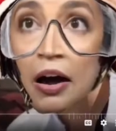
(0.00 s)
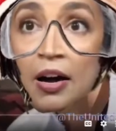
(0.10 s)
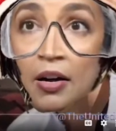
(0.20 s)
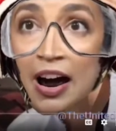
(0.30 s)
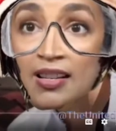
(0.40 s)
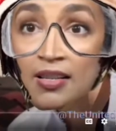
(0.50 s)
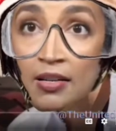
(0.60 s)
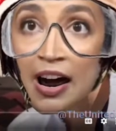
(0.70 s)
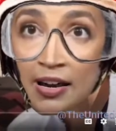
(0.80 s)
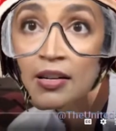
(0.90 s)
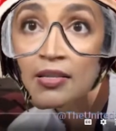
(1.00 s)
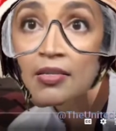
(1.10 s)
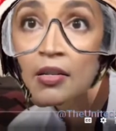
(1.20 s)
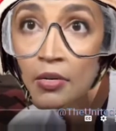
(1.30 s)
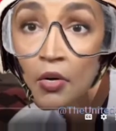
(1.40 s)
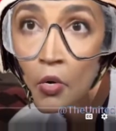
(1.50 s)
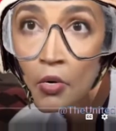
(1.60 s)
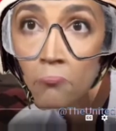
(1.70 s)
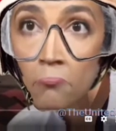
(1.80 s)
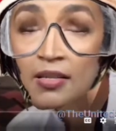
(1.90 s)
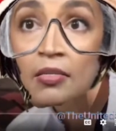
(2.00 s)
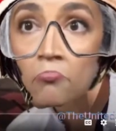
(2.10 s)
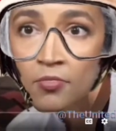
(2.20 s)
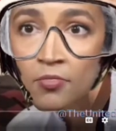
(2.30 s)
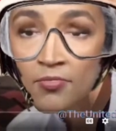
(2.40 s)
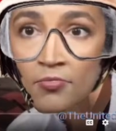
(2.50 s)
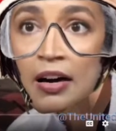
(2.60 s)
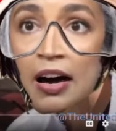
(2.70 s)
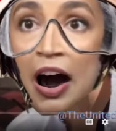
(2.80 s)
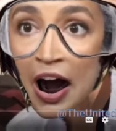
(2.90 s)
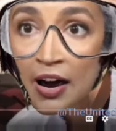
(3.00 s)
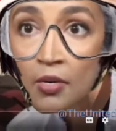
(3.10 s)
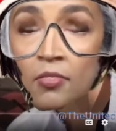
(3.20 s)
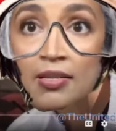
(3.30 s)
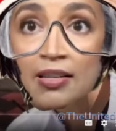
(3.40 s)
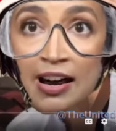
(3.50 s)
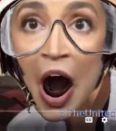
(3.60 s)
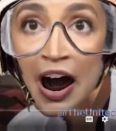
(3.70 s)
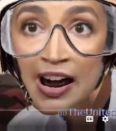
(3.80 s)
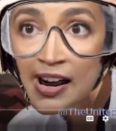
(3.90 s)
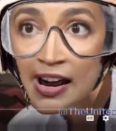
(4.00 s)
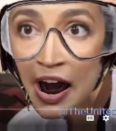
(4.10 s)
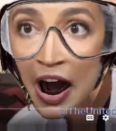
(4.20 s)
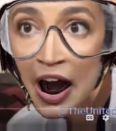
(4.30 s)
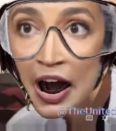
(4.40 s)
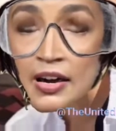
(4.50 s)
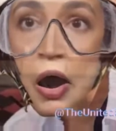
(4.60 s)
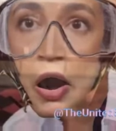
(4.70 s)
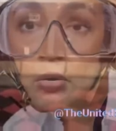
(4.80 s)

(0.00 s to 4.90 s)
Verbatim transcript: Okay, so like this is totally hard, but I almost died today. This is